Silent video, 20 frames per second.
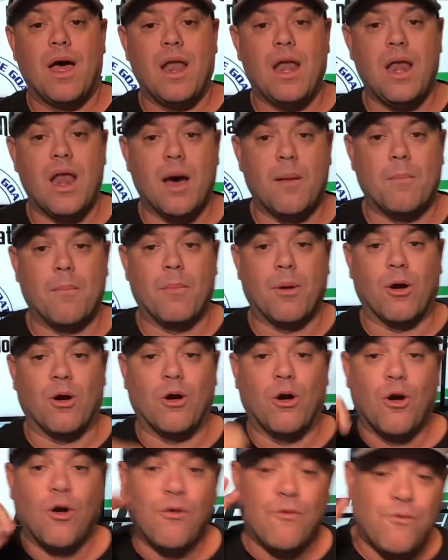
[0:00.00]
number
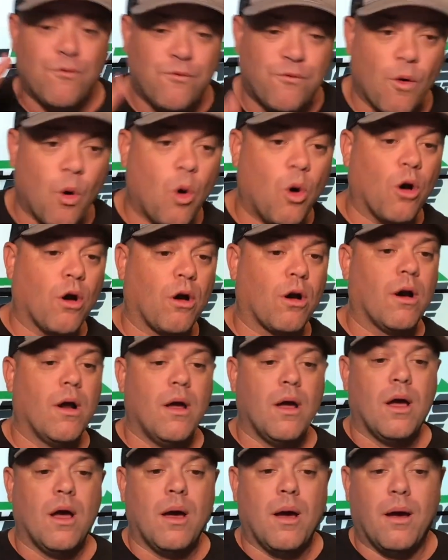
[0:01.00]
4.
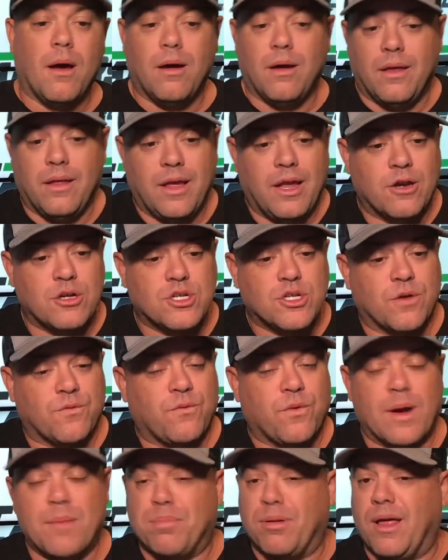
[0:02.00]
Here's your
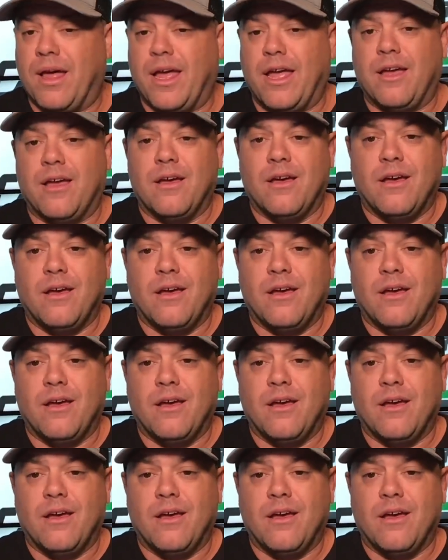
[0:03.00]
free play.